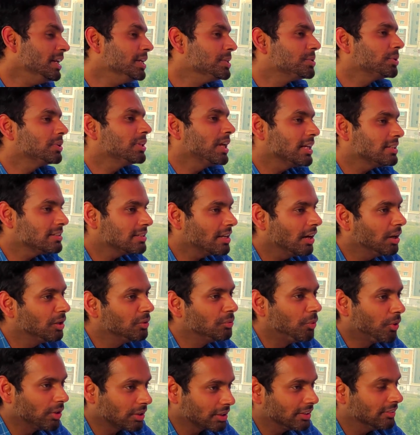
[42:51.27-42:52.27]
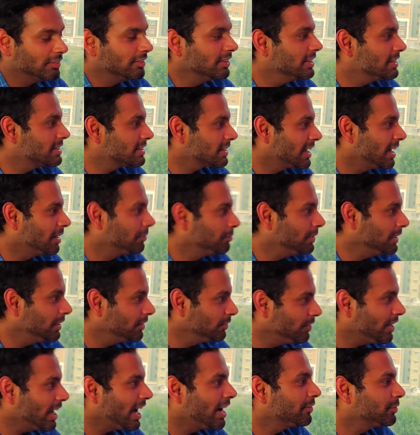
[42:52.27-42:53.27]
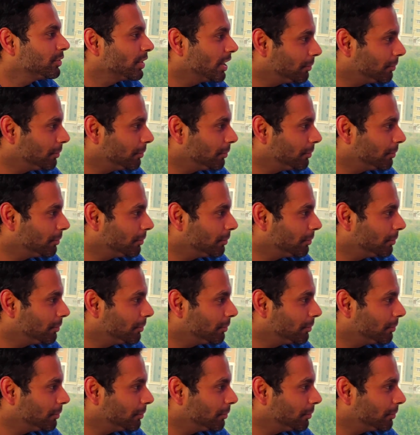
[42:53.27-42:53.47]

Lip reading: So that's how whatever is coming, we have to